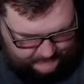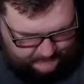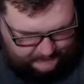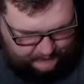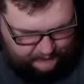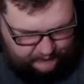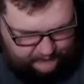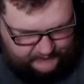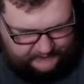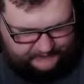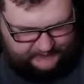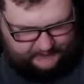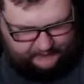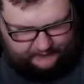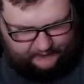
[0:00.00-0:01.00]
Let me move
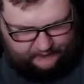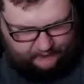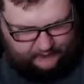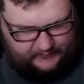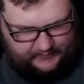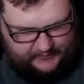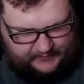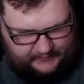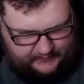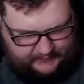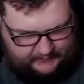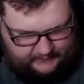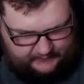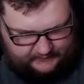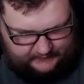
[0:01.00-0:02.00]
this out of the way.
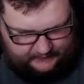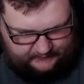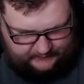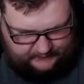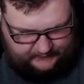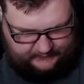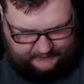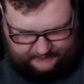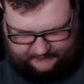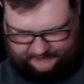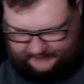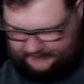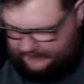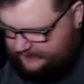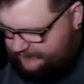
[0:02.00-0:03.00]
That's
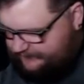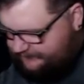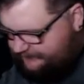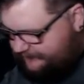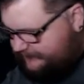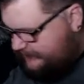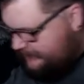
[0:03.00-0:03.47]
10.